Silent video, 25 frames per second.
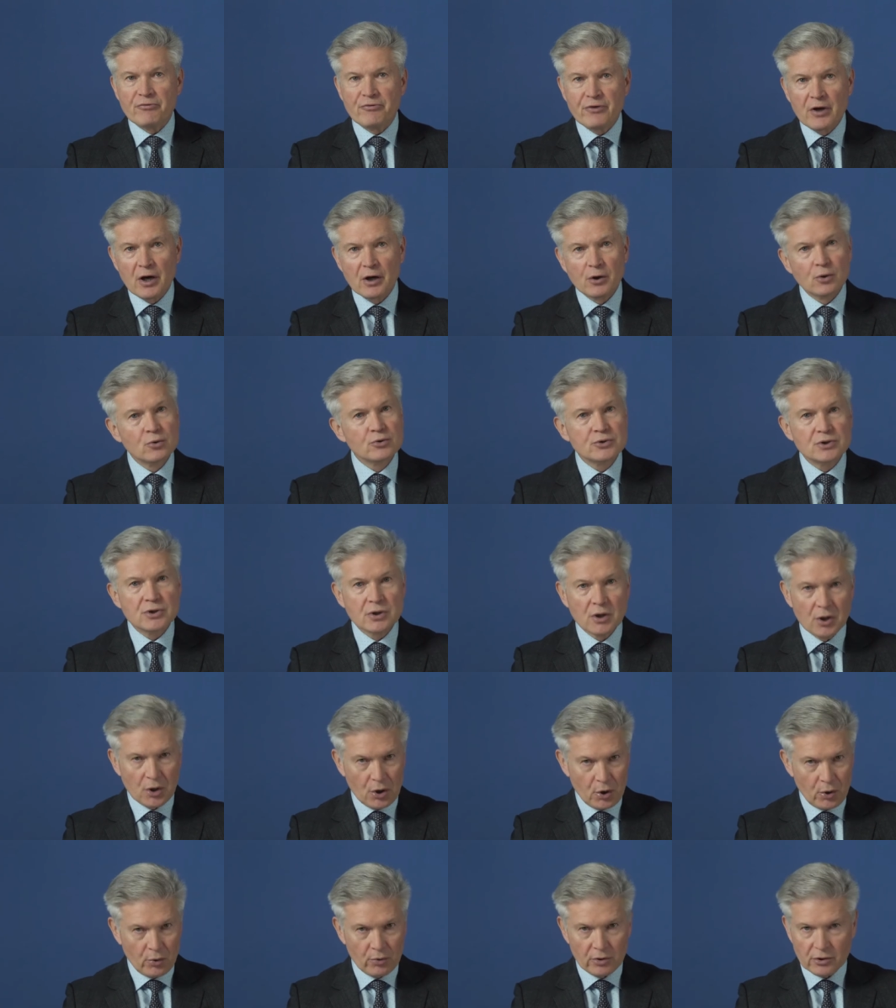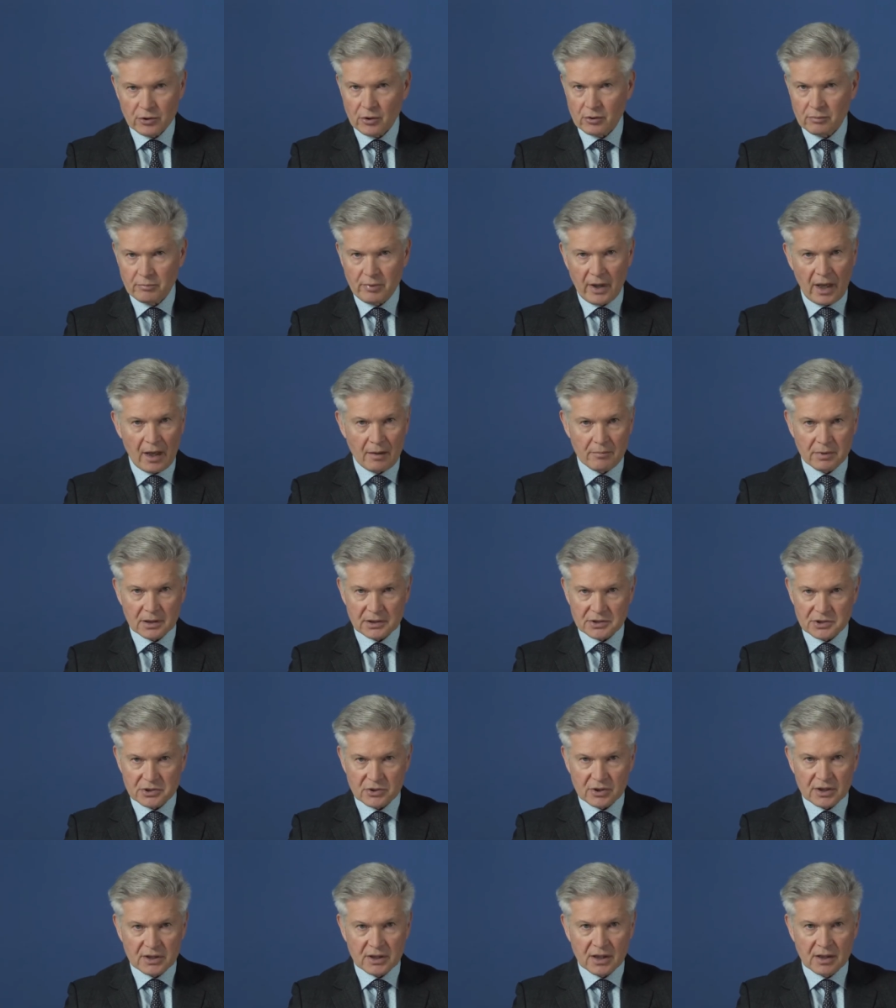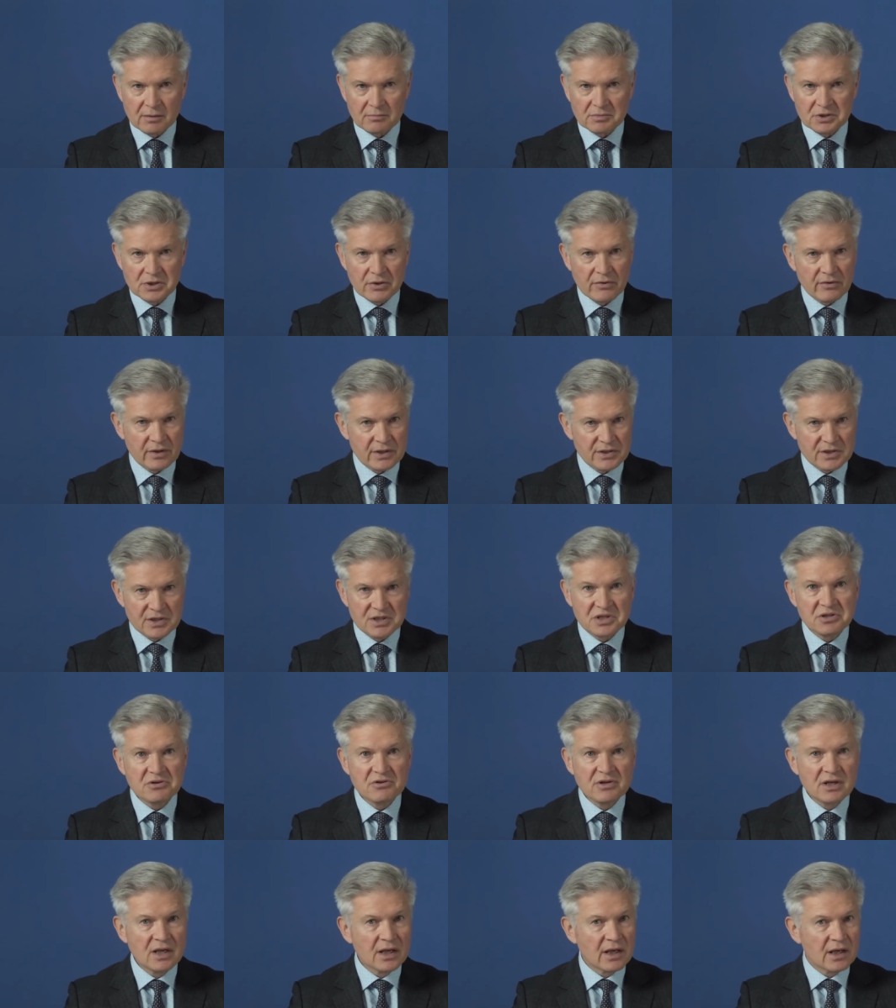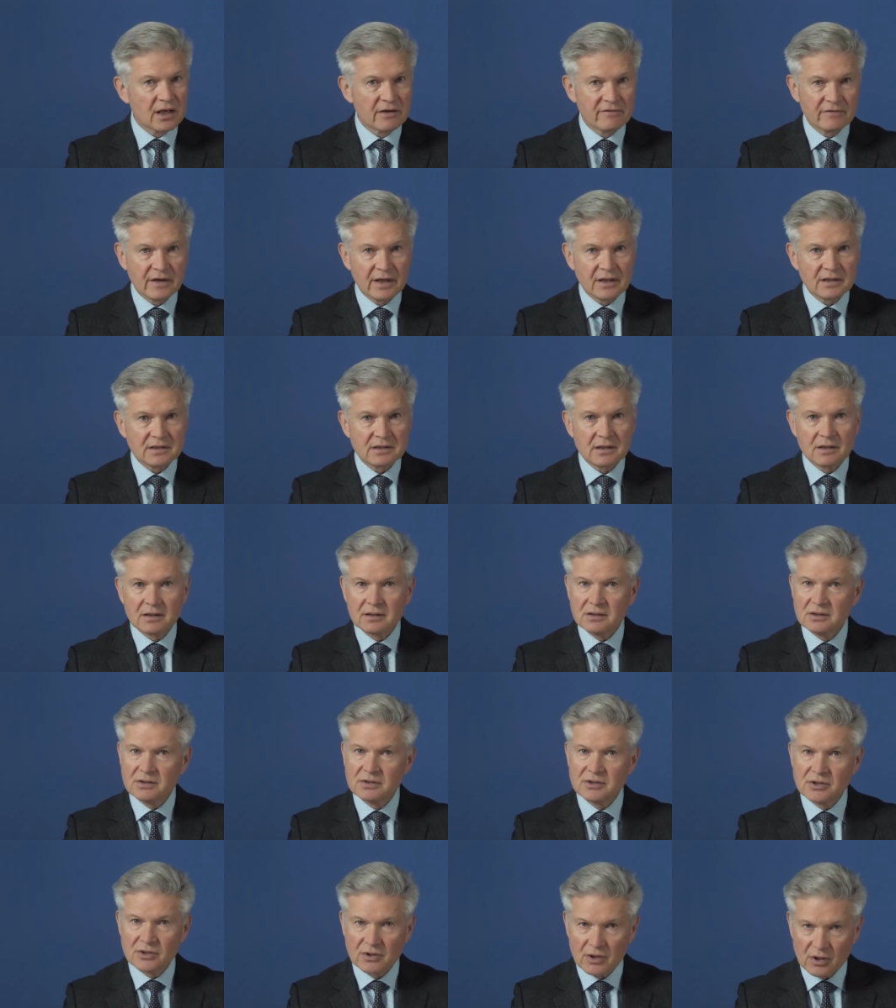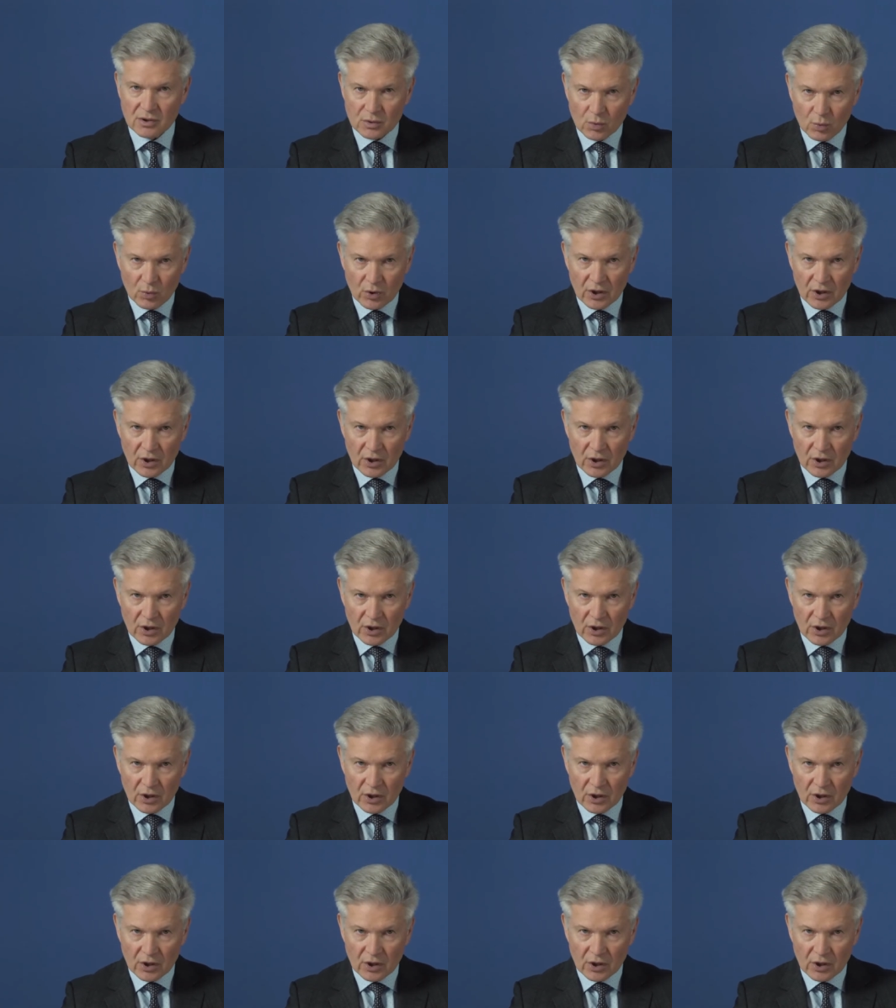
Those who will not be able to come to this unique event, do not